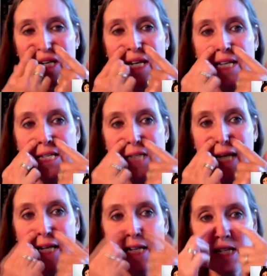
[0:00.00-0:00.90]
are near
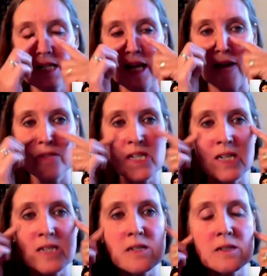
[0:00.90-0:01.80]
sinus
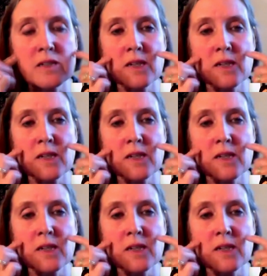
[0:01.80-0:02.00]
cavities,